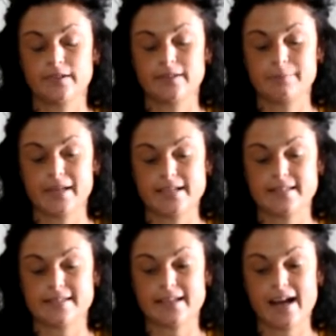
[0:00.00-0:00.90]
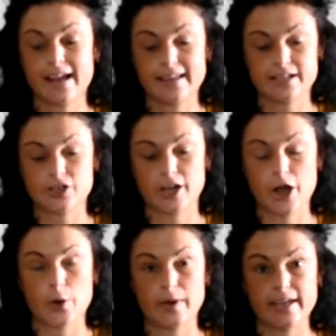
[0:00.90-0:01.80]
the places that I like to
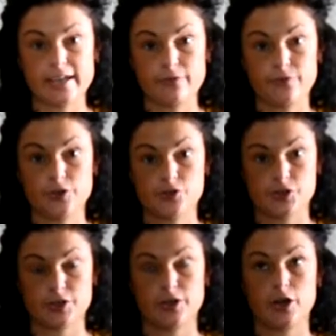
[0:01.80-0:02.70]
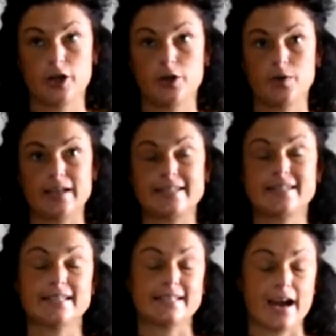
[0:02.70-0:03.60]
go, if you're just going to go and
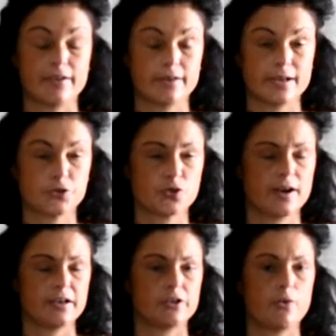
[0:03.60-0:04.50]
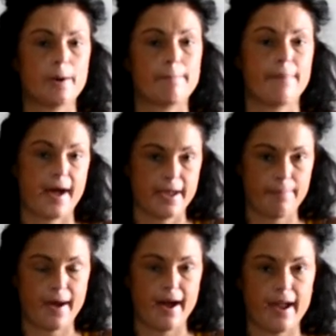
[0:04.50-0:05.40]
sit down at a restaurant and you don't want to buy
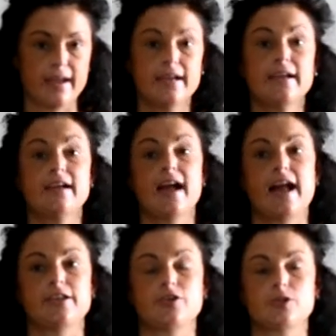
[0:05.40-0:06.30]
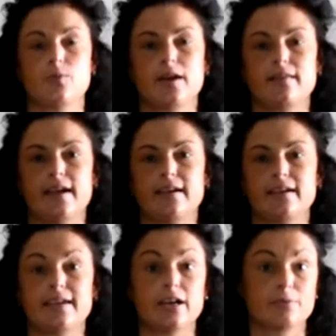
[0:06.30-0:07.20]
a pie and you just want to
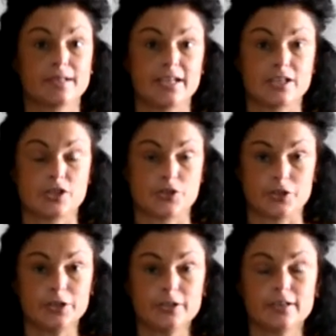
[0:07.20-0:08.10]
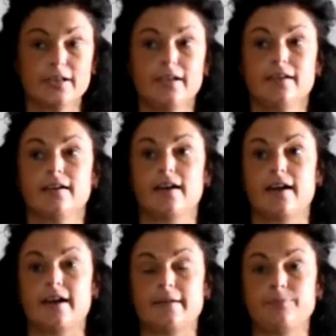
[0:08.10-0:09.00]
like get a really good dessert,
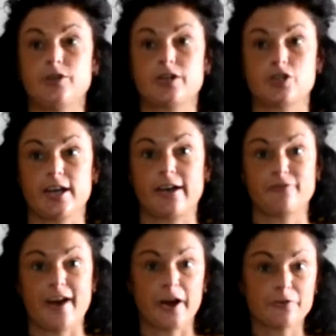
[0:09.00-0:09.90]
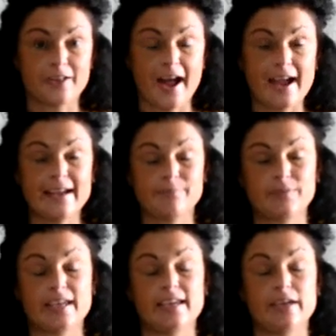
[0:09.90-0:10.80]
you could check out Firefly.
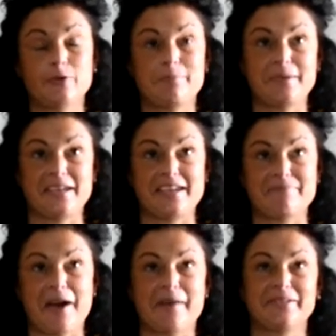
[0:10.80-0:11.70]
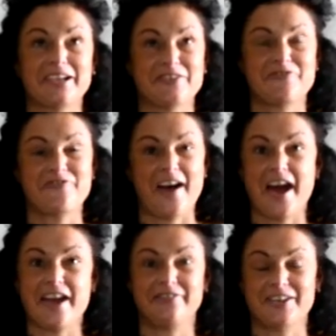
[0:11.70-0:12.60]
It would be probably a
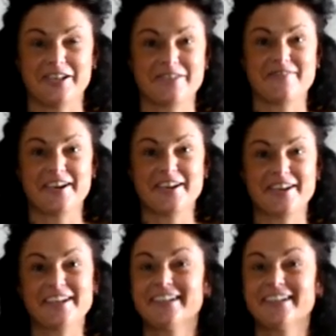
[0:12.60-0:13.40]
$5 mark